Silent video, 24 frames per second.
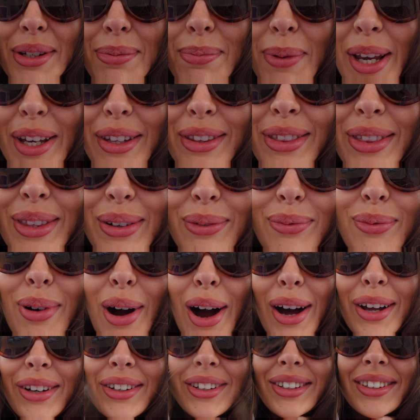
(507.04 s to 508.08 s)
to be the
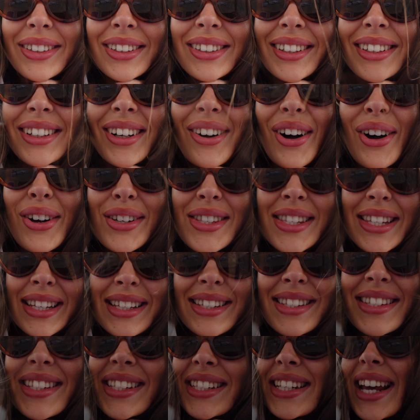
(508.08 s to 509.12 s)
one
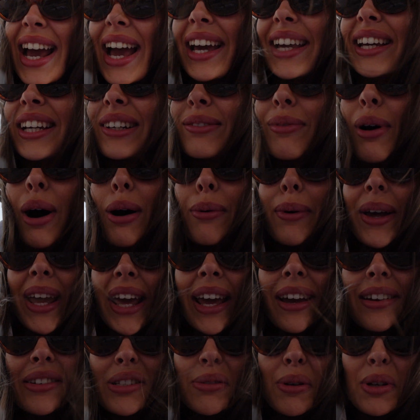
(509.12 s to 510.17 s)
hottest day while we're
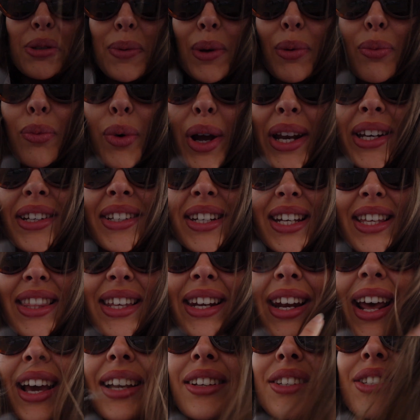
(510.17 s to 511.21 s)
here, it's supposed to be windy the
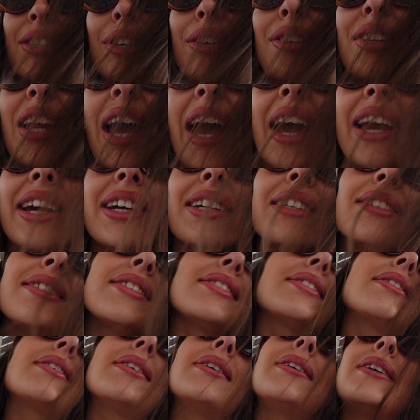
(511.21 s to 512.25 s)
next two days,
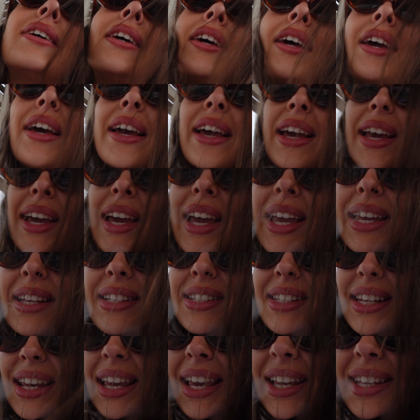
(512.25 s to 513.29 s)

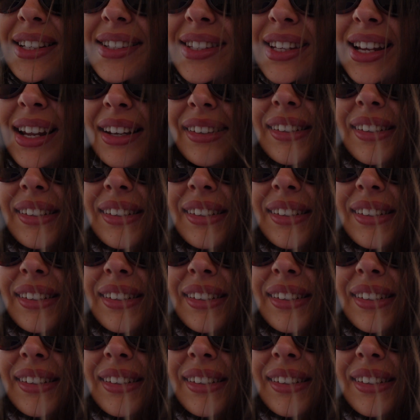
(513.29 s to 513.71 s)
it is